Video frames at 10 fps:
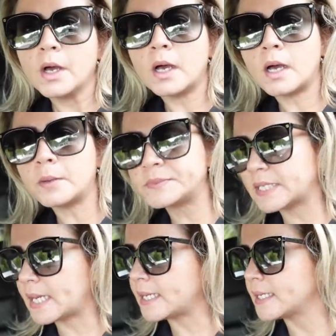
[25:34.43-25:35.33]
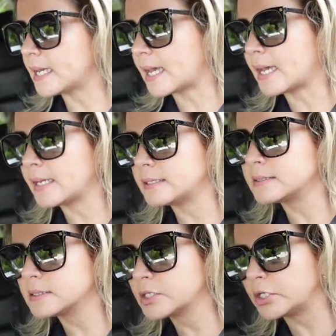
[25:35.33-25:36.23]
Update,
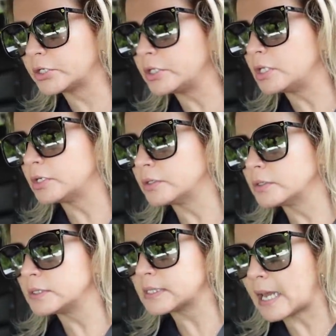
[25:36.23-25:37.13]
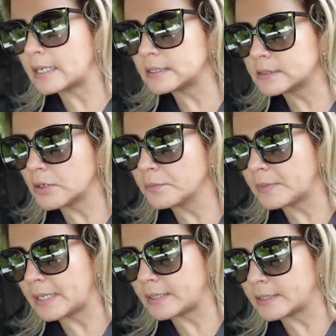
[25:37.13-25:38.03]
guys. Good news. Alison
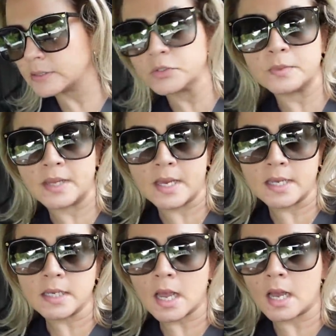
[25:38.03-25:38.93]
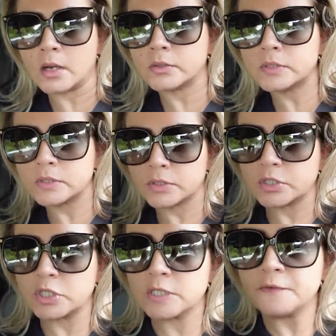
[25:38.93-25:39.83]
made it to Maddie's house, so
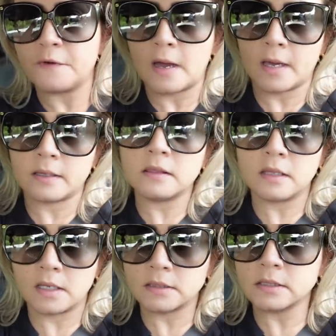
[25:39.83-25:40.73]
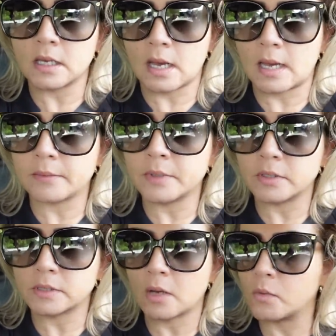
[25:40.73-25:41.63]
she's fine. Thanks God,
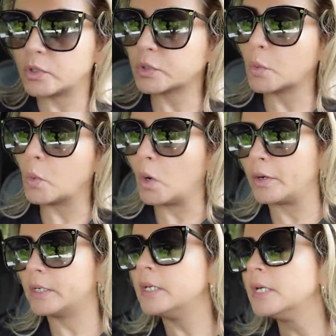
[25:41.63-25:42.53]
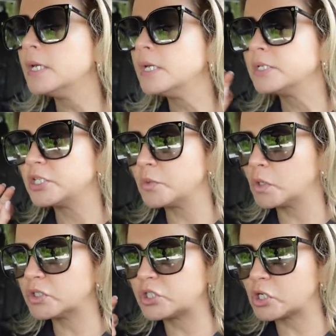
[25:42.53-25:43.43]
because I was worried. She
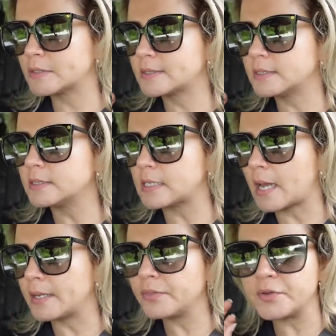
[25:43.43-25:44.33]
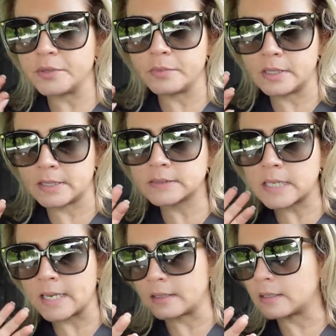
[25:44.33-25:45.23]
was just in time, 3 minutes
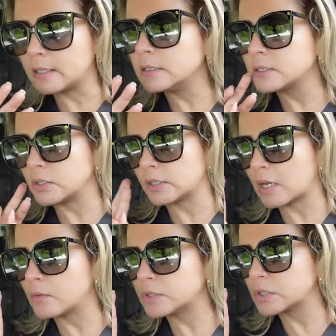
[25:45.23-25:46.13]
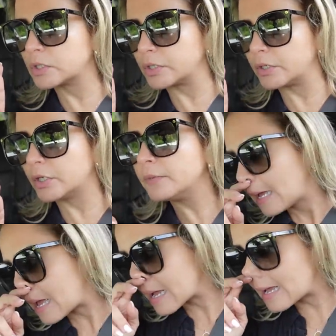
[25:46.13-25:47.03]
early, so that was good.
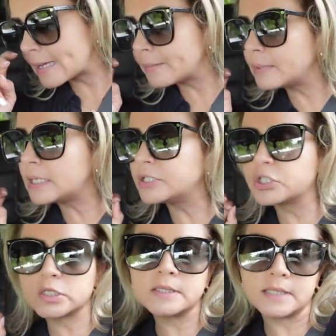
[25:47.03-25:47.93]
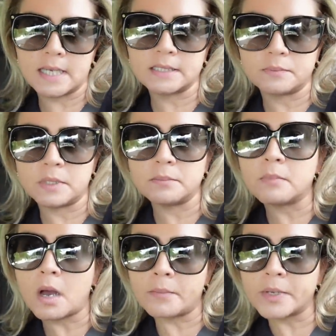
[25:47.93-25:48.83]
And Emily just texted me,
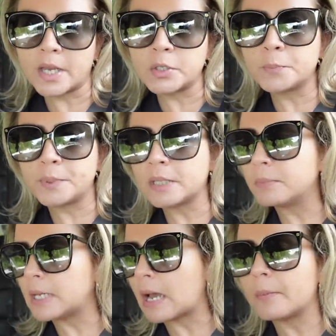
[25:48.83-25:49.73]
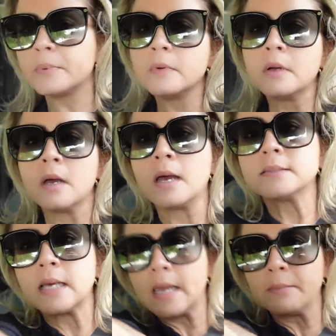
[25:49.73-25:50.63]
Mom, can you pick me up? I
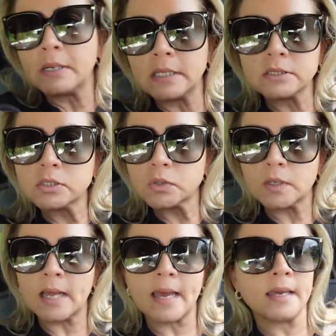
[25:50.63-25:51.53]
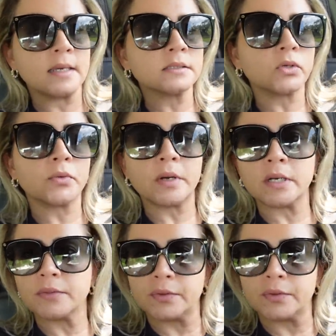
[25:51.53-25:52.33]
said, Emily, it's too late. It's already